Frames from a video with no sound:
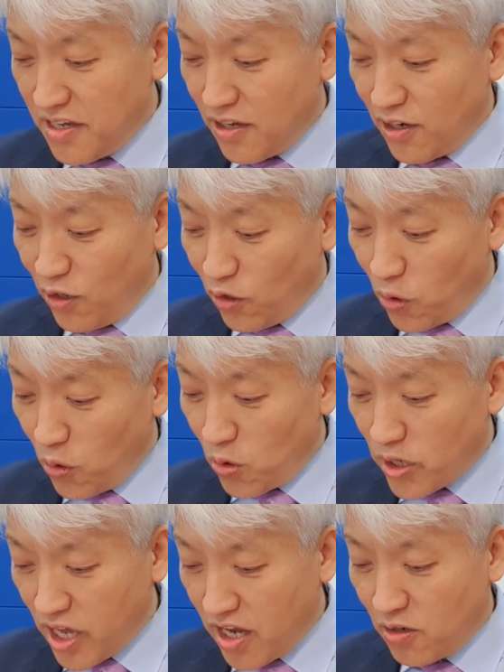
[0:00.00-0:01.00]
low
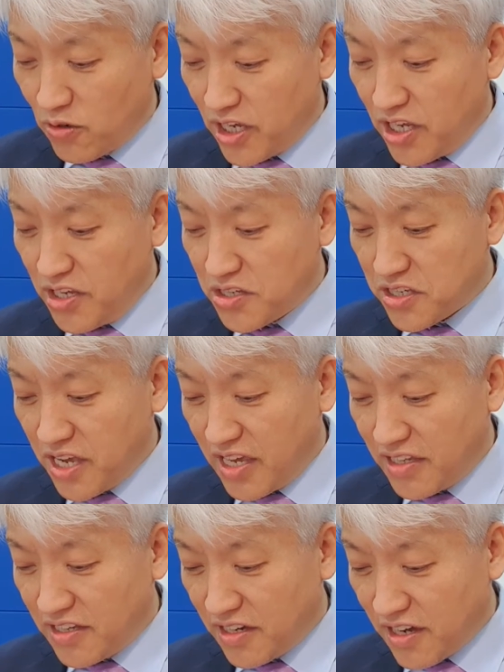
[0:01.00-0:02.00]
calories
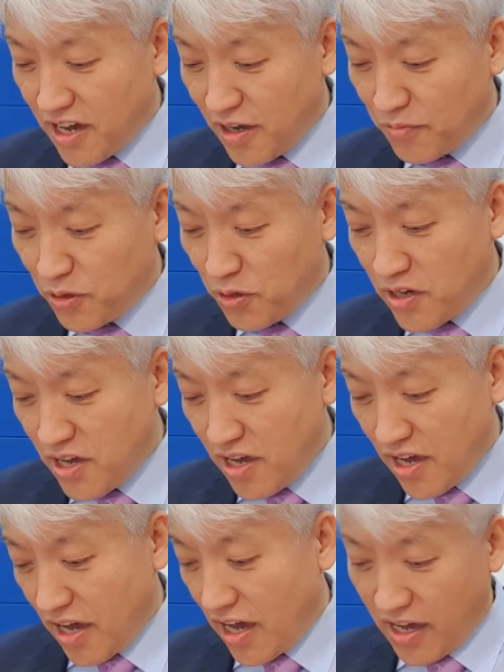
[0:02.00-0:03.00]
and
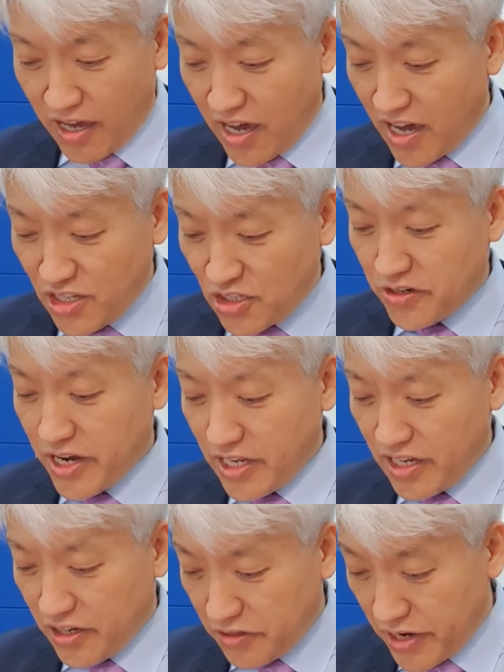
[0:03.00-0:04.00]

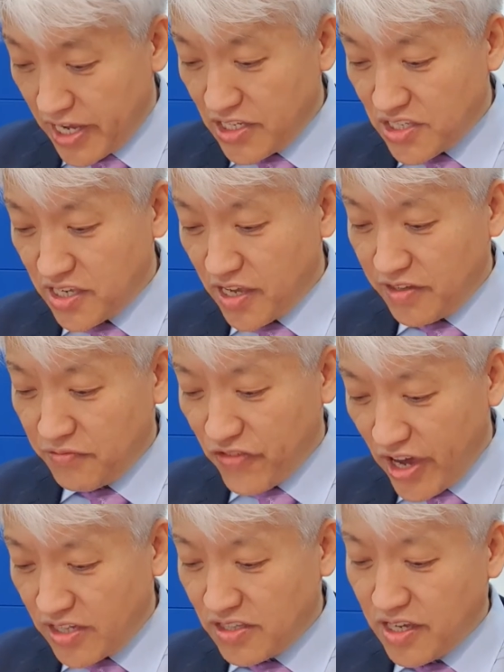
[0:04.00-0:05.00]
carbohydrates and
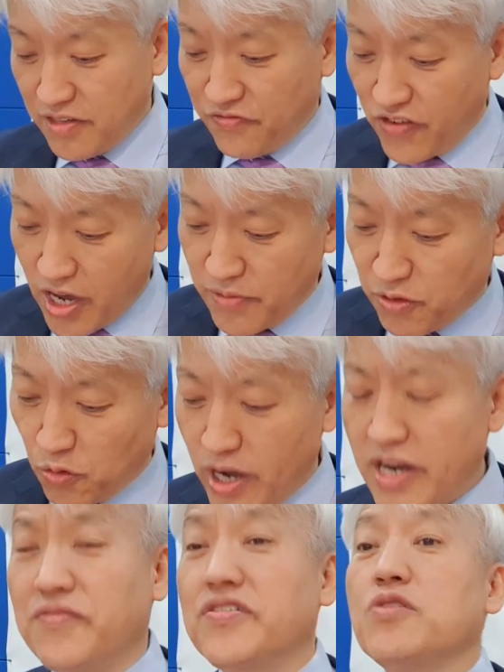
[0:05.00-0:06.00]
fat and fiber,
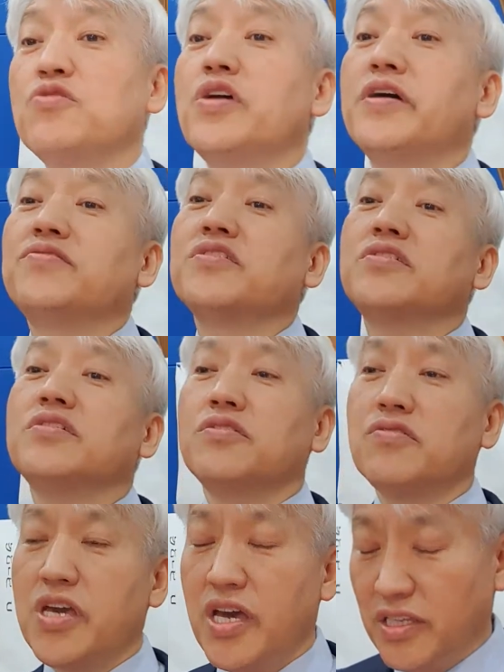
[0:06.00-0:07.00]
whatever you have to,
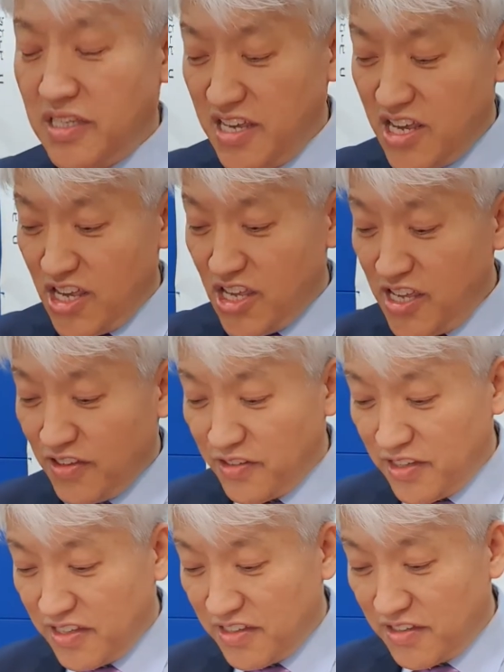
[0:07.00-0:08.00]
you can
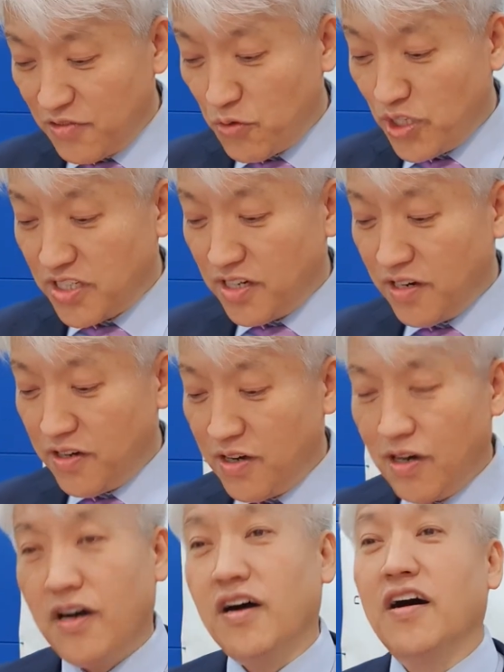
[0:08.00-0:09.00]
eat with a
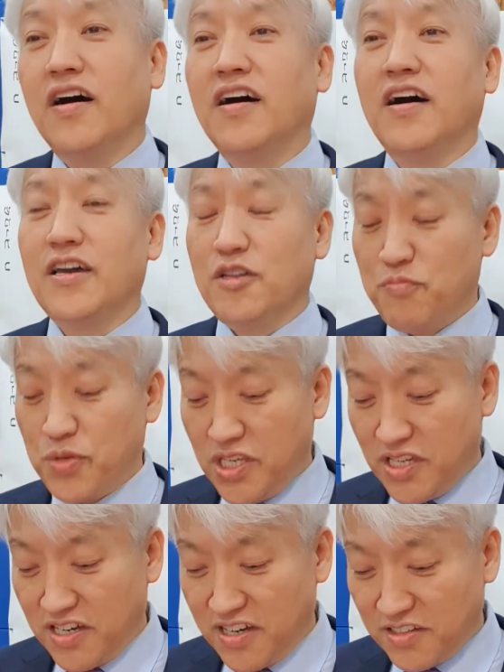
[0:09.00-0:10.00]
either
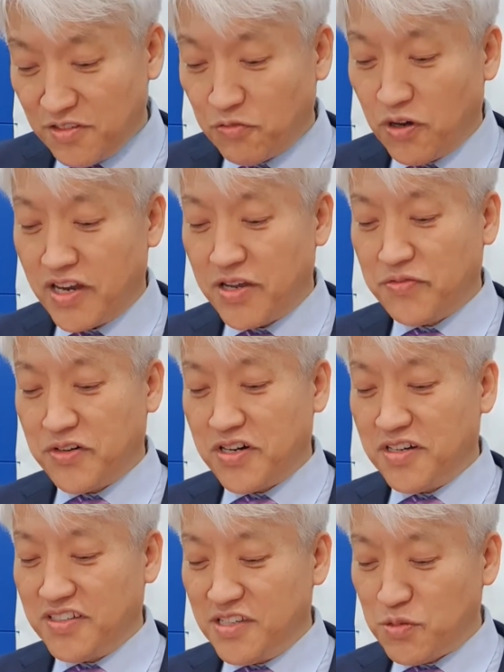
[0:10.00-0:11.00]
peanut,
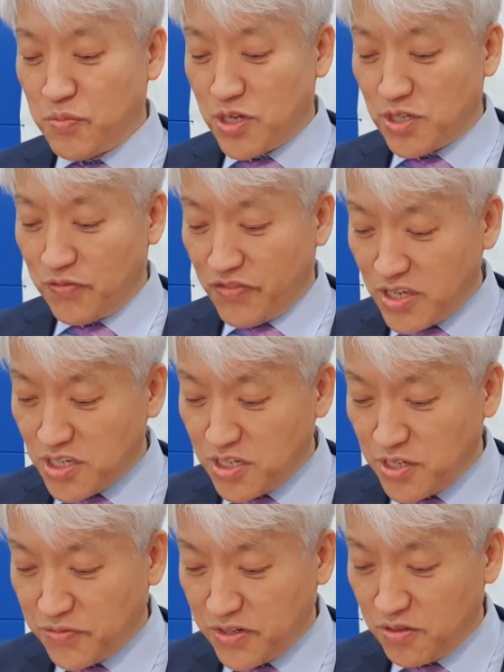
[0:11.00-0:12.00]
whatever, especially
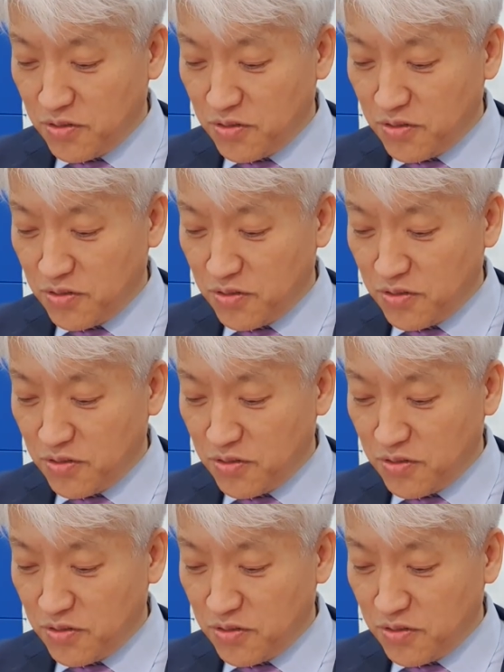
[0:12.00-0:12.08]
vegetable,